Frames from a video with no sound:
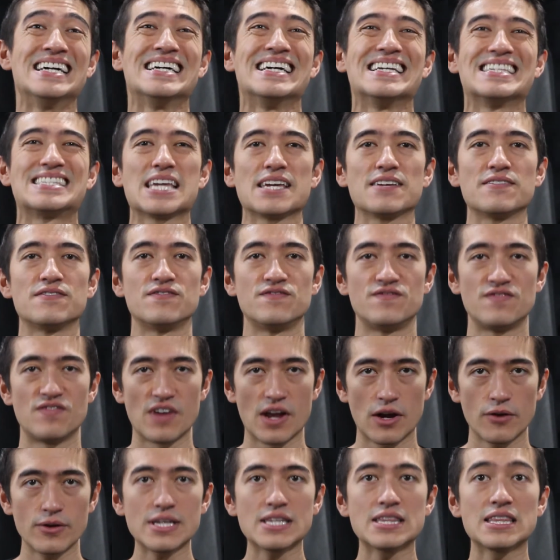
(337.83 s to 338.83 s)
It's a
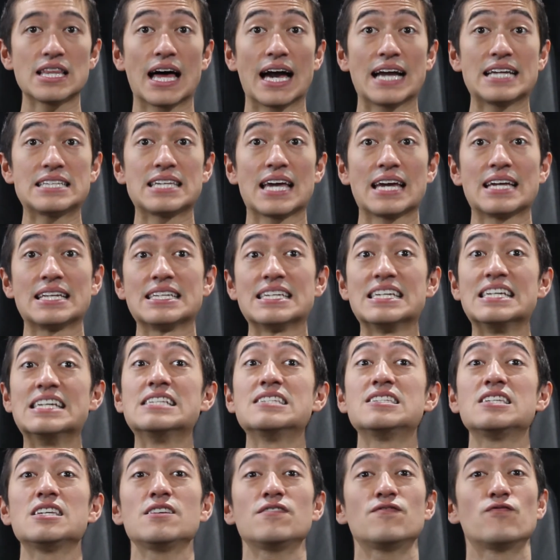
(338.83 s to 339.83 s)
very light and
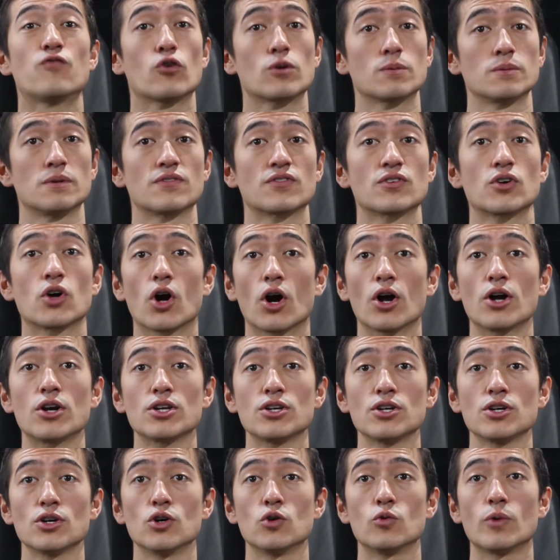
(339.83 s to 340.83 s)
easy form of
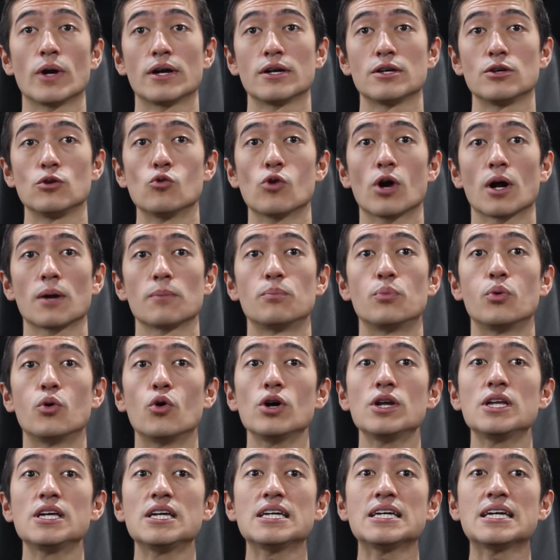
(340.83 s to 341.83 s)
cardio where you are
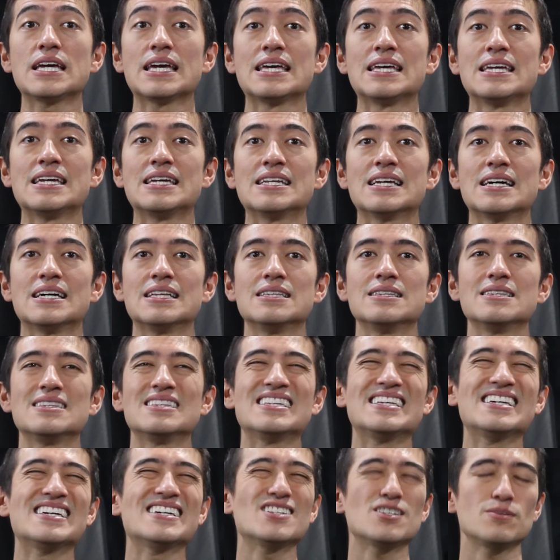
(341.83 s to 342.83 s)
putting in a
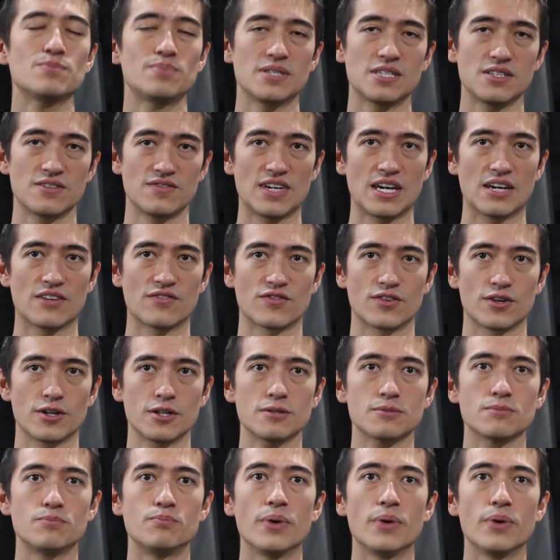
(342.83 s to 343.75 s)
little bit of effort,